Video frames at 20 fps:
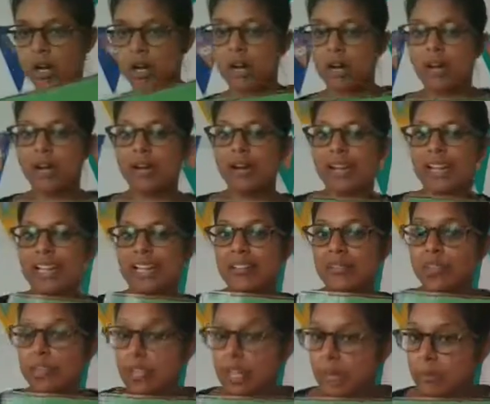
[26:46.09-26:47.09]
If you come
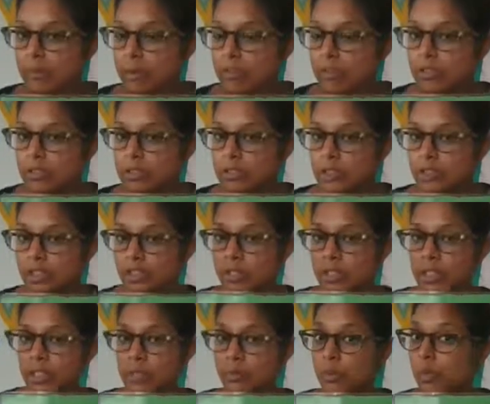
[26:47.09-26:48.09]
across this tricky
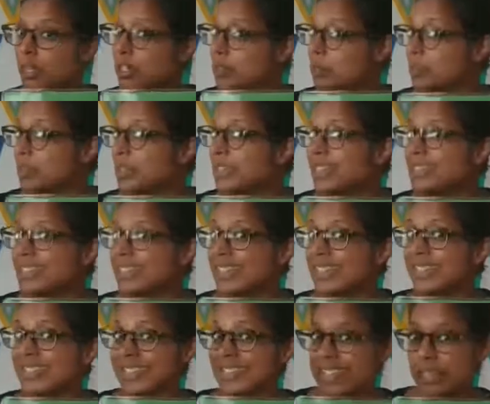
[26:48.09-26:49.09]
word, what is it? Tell
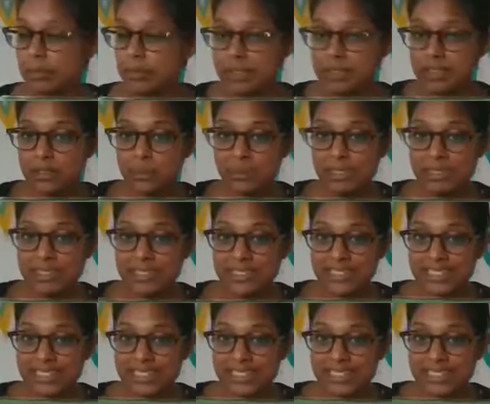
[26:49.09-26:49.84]
Mr. Wizard.